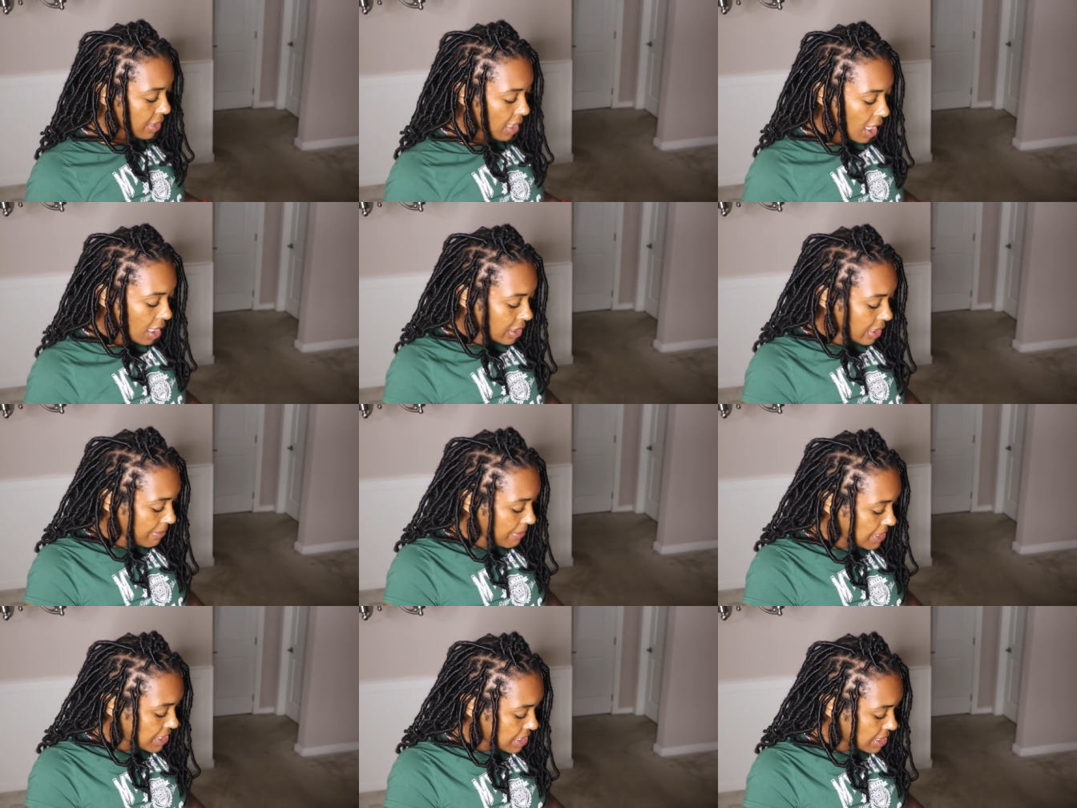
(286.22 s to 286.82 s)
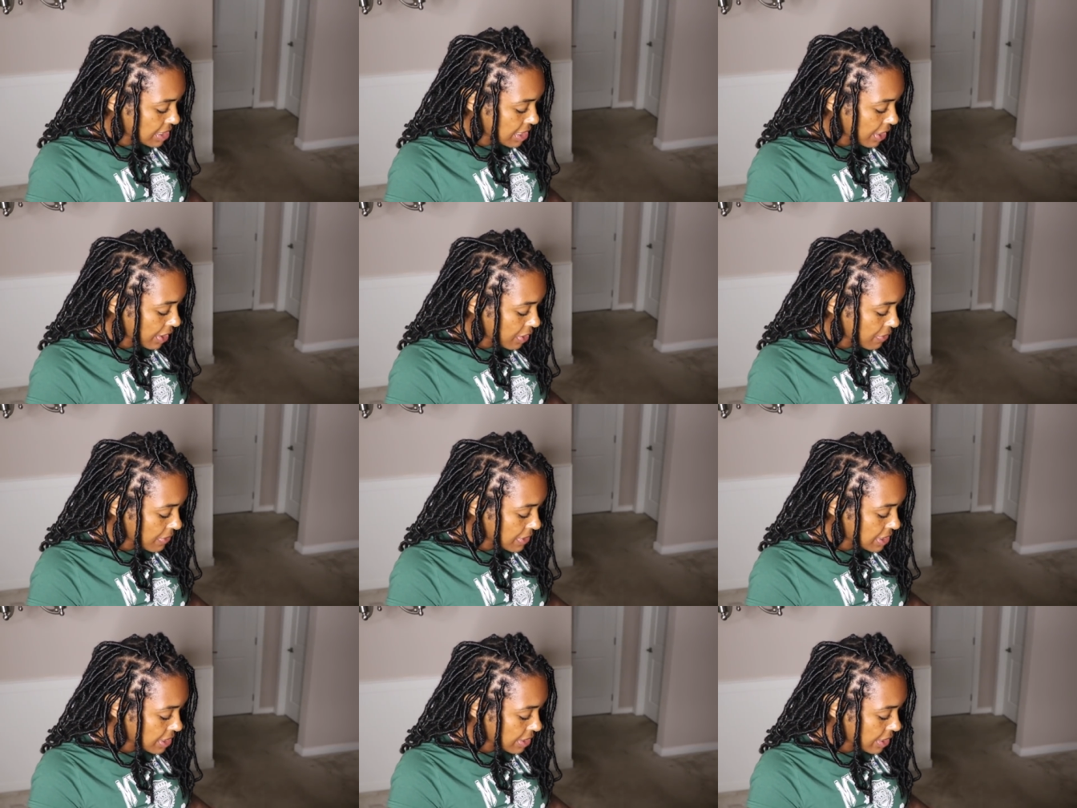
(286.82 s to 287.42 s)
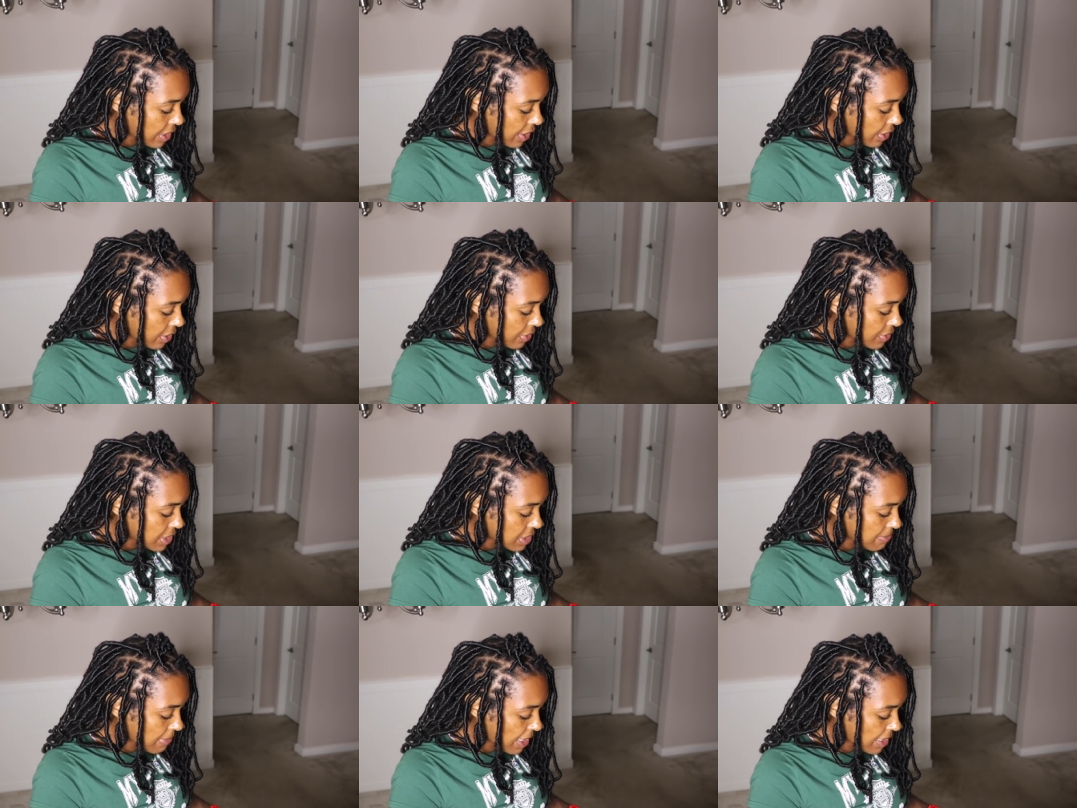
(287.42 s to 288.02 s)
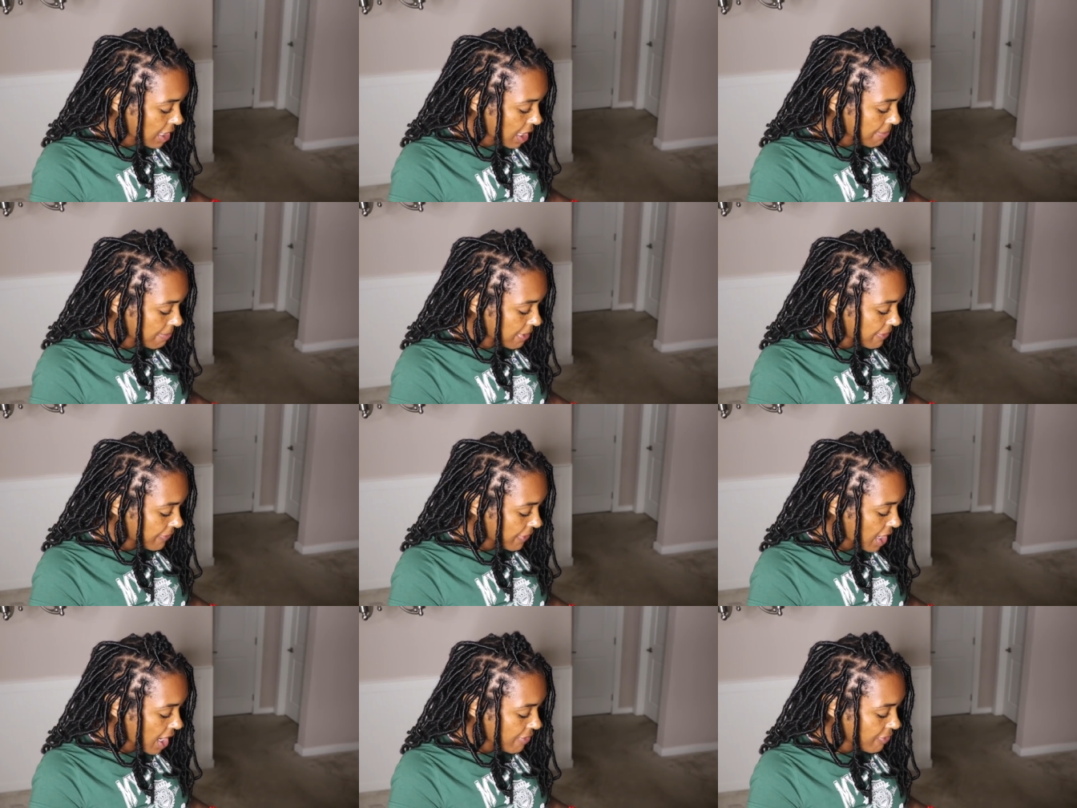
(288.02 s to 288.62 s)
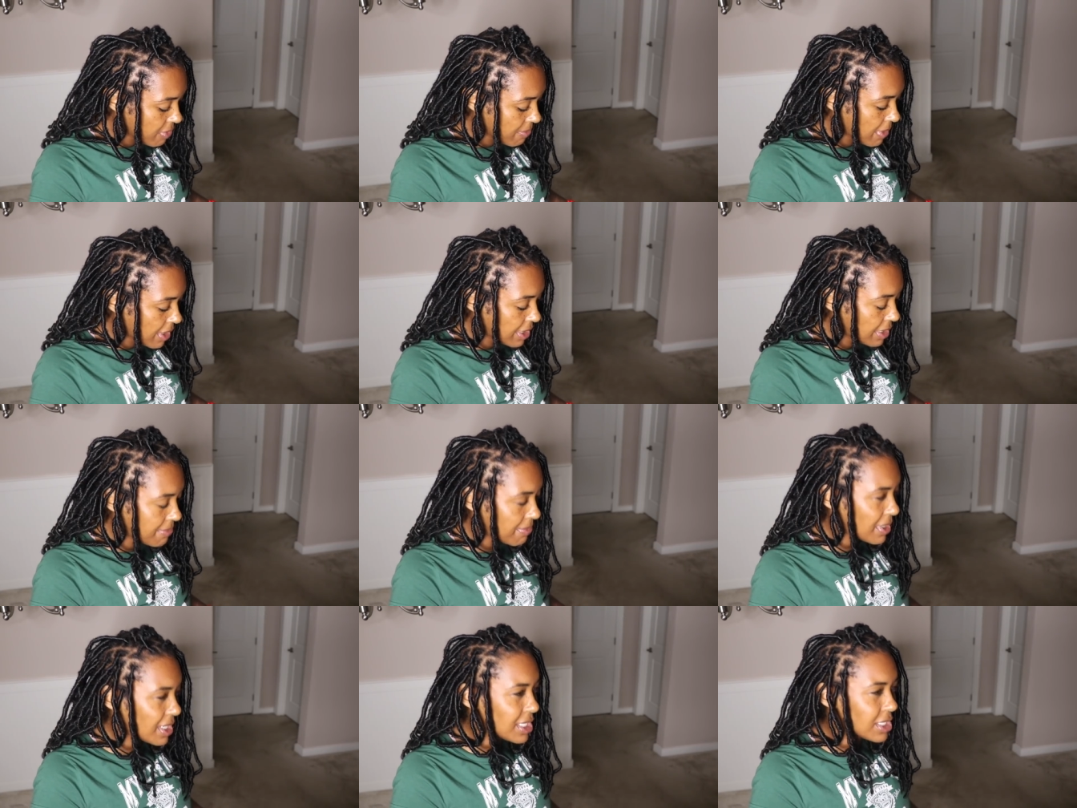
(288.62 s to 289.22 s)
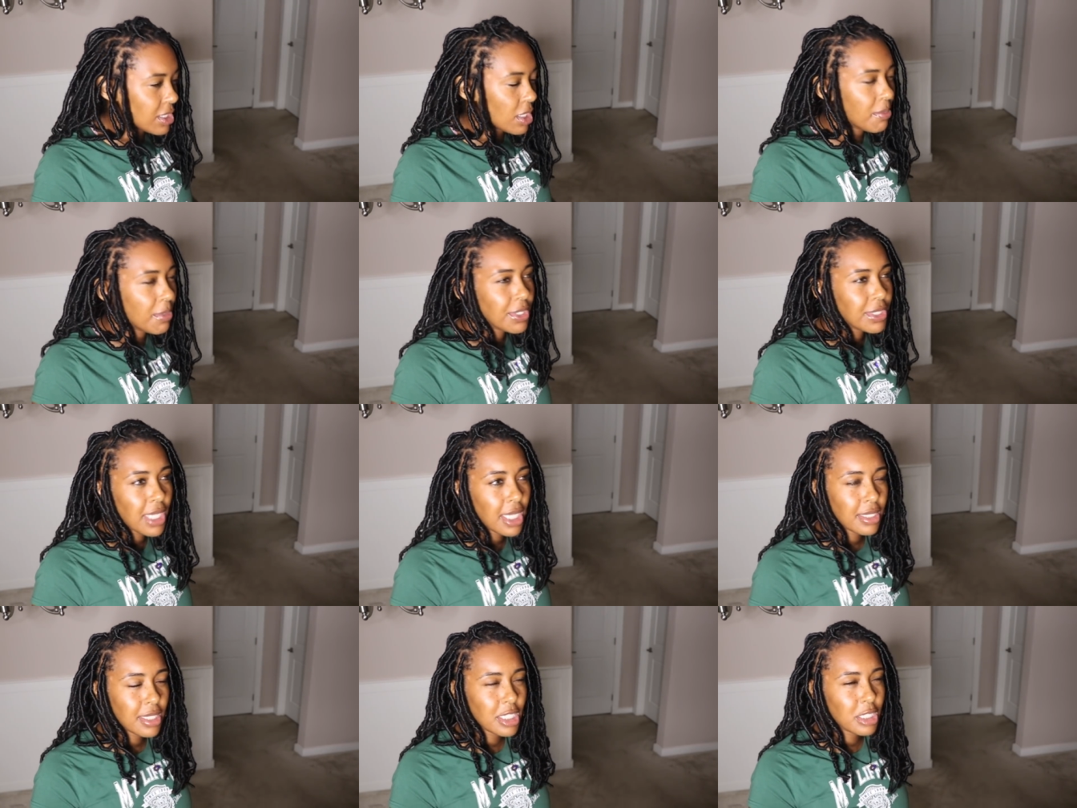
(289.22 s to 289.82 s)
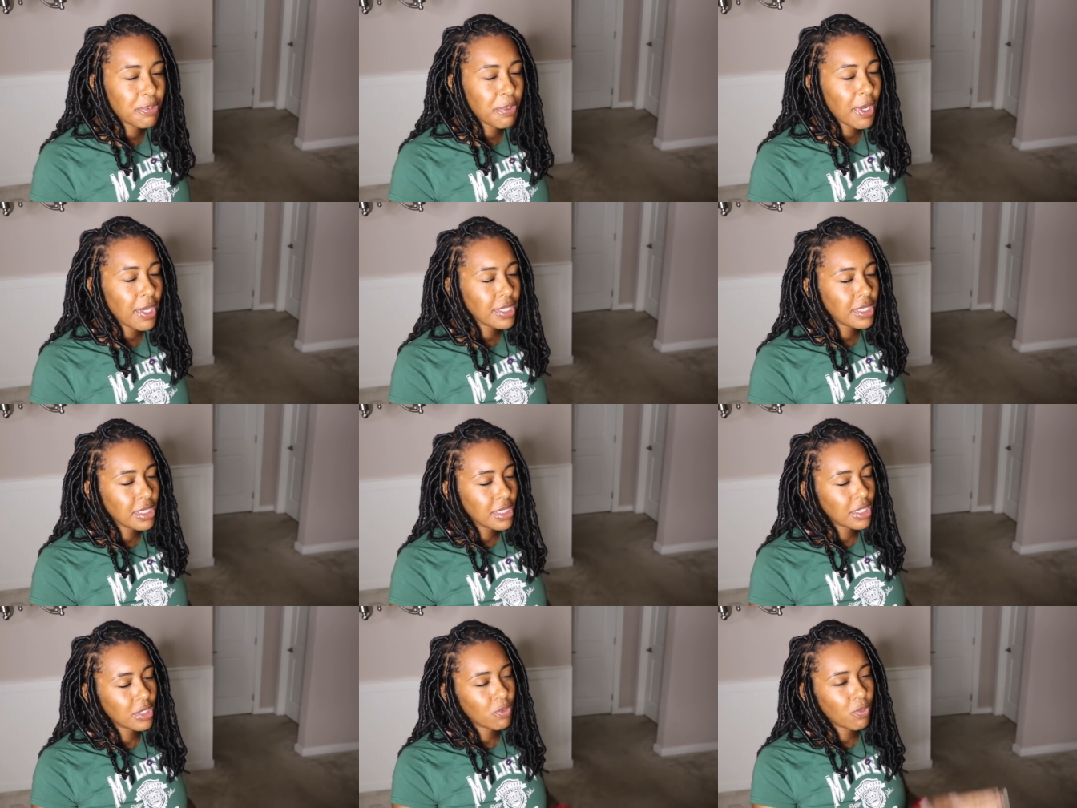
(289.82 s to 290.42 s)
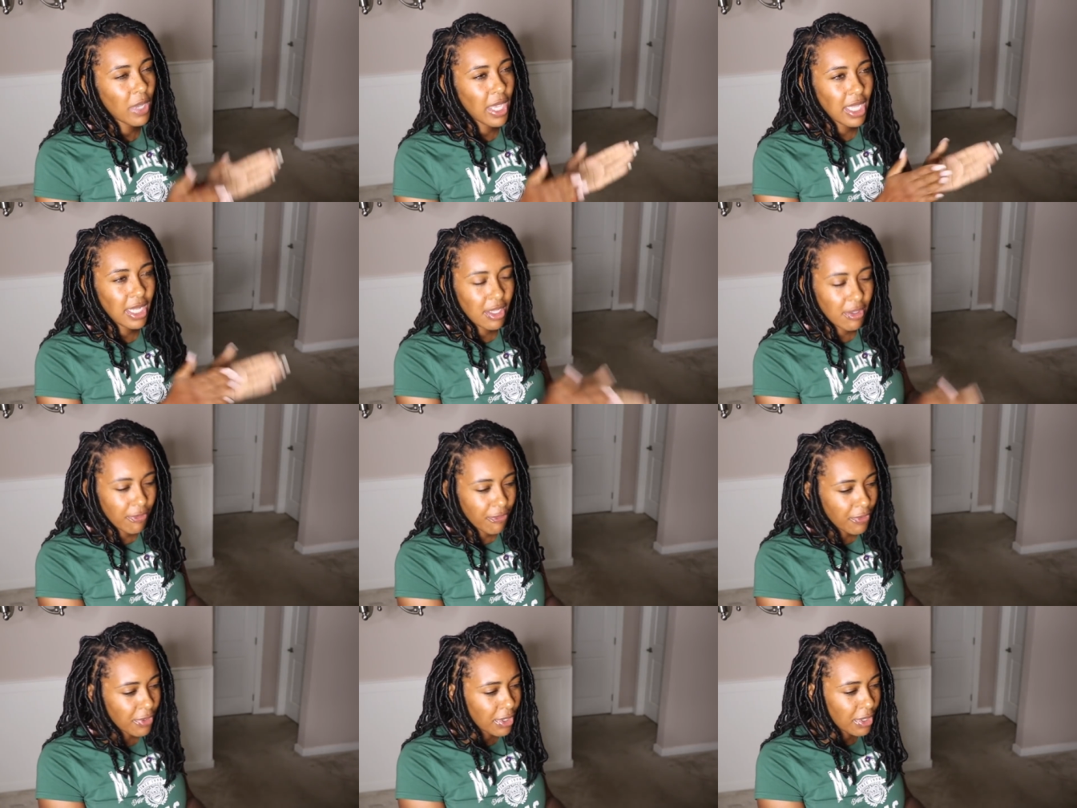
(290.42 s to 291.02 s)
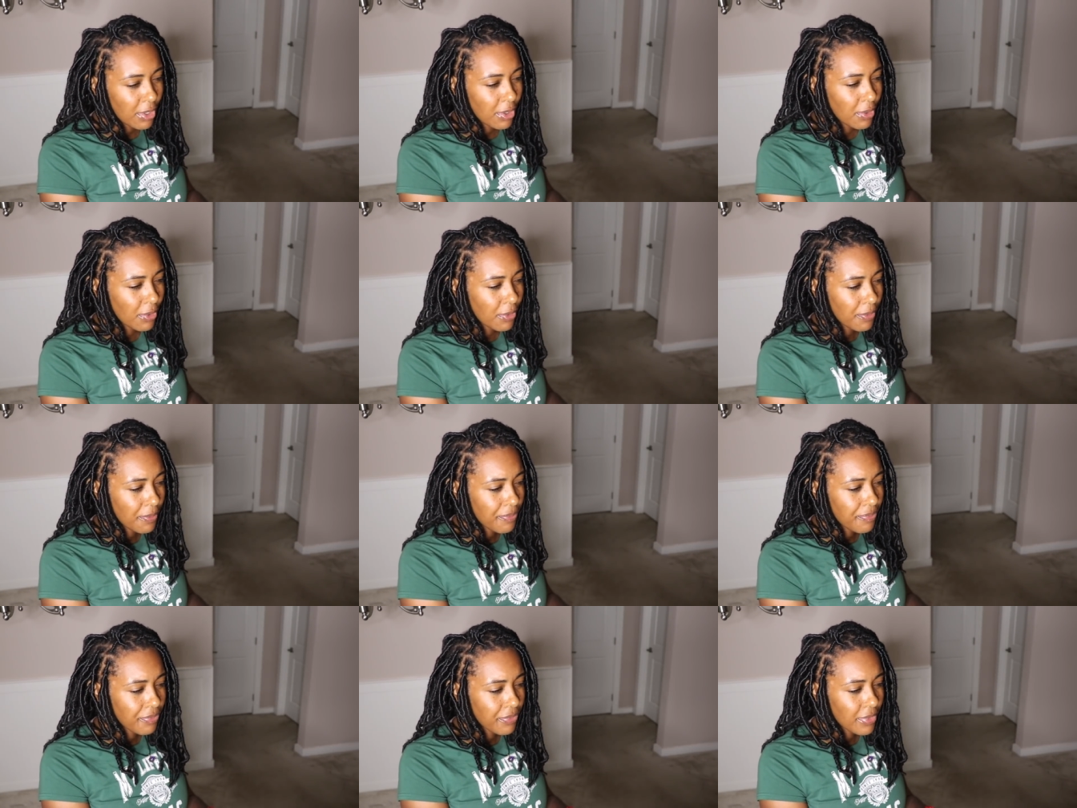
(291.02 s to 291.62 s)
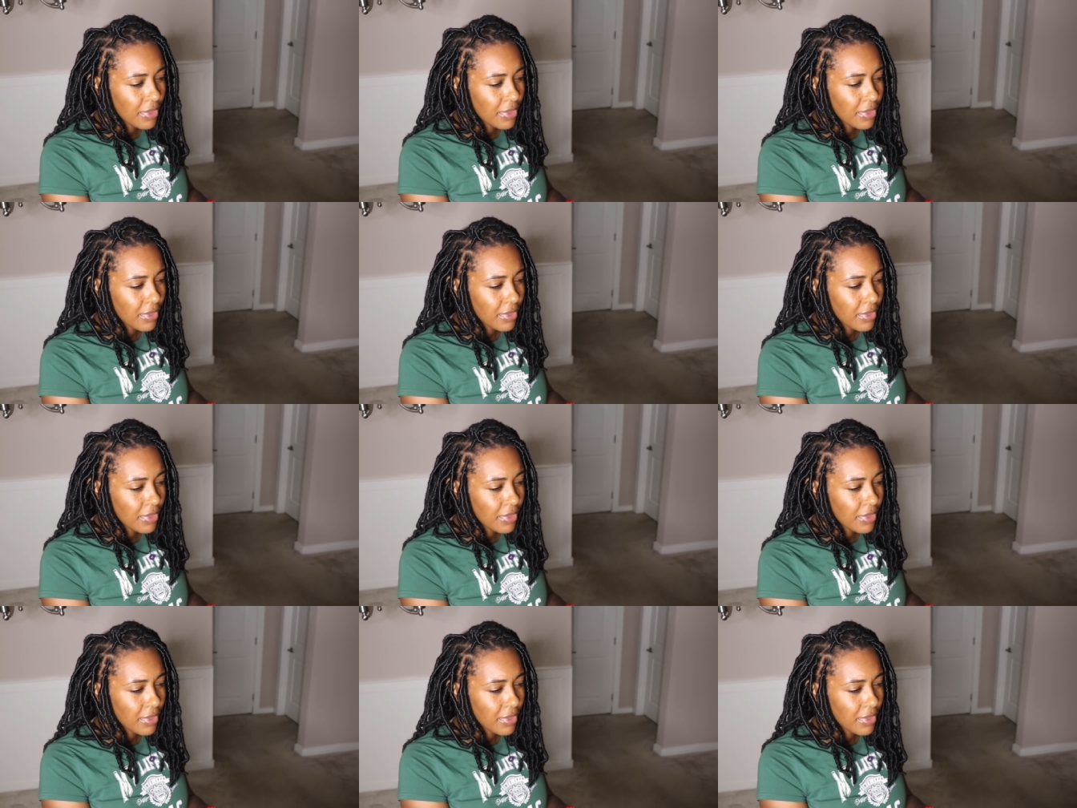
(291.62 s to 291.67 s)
Let me just tell you a scenario. This might not be for everybody, but it's almost like this person is waiting for you,